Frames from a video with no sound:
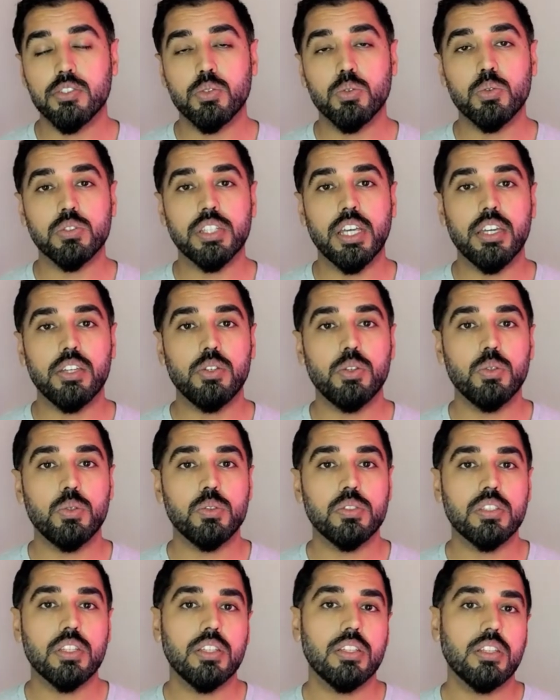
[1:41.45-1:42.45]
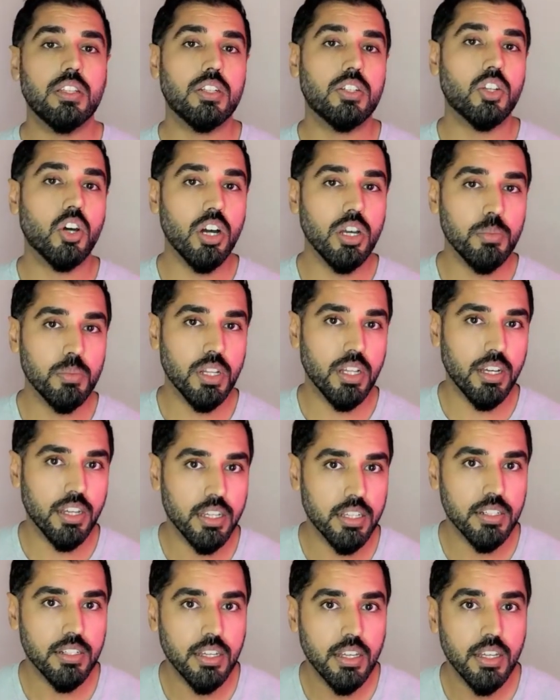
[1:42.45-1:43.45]
tools that use the
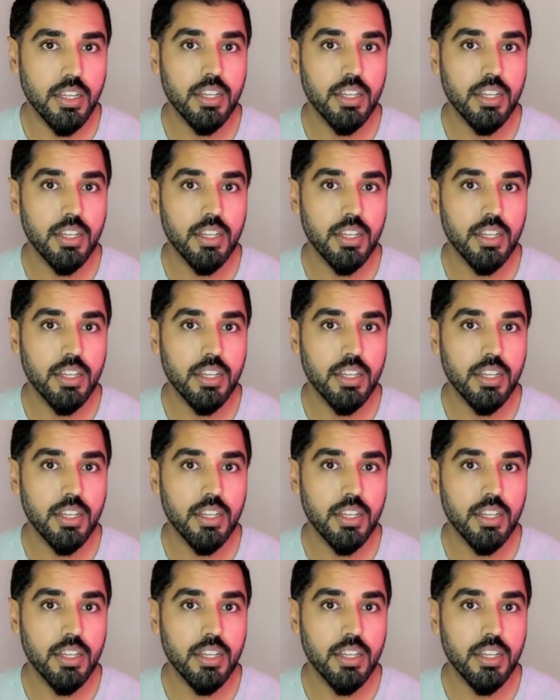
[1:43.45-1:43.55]
timeline,